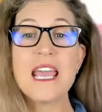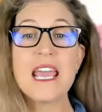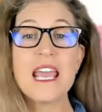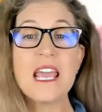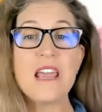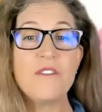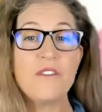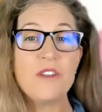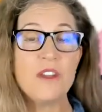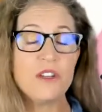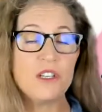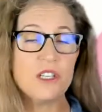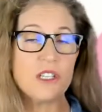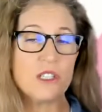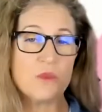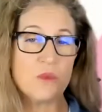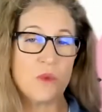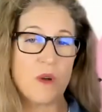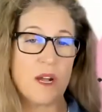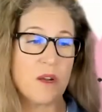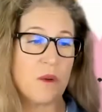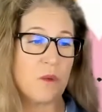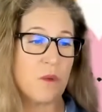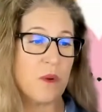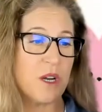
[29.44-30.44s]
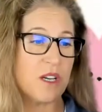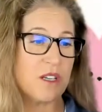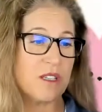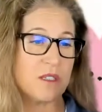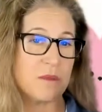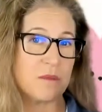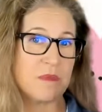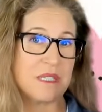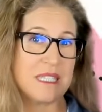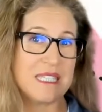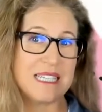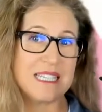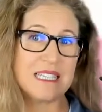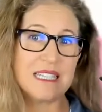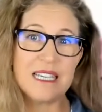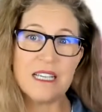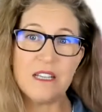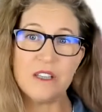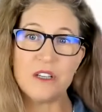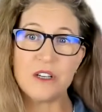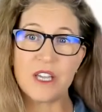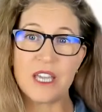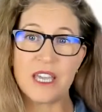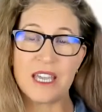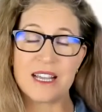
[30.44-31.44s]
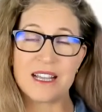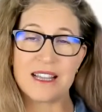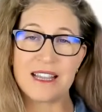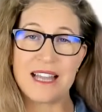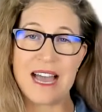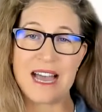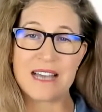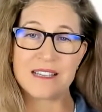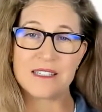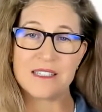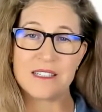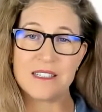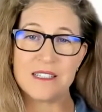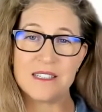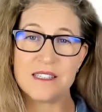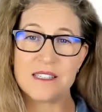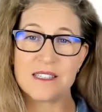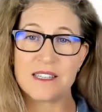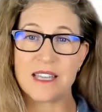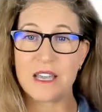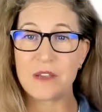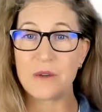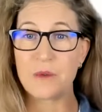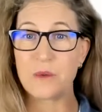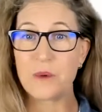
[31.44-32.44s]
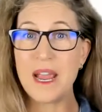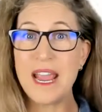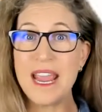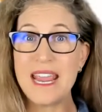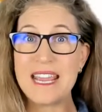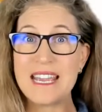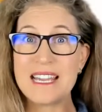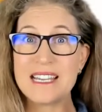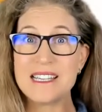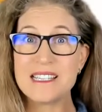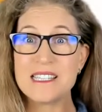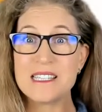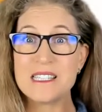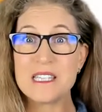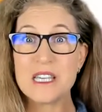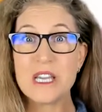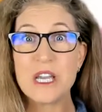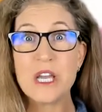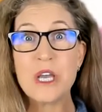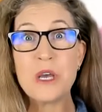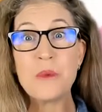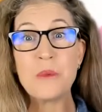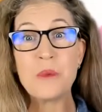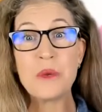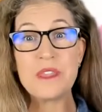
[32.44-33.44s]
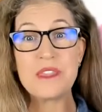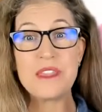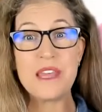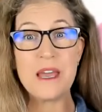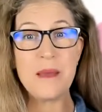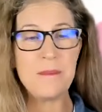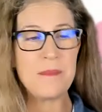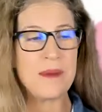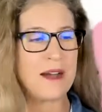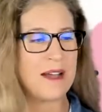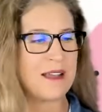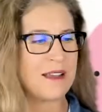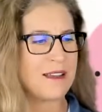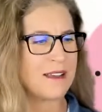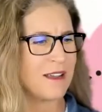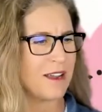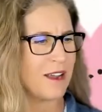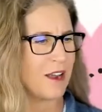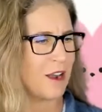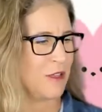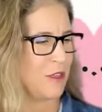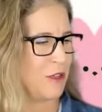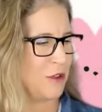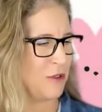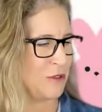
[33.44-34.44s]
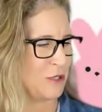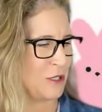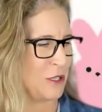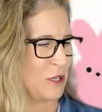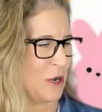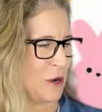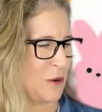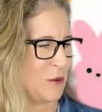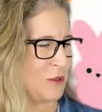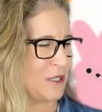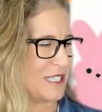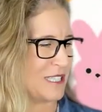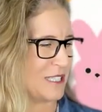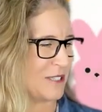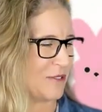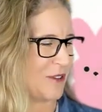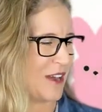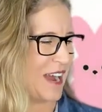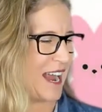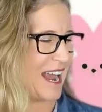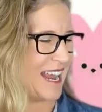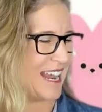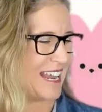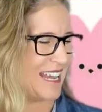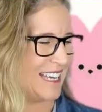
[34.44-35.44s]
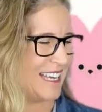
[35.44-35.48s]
If you just want to wear some silly looking glasses like Ray is, put them on. Are those ghosts, Ray?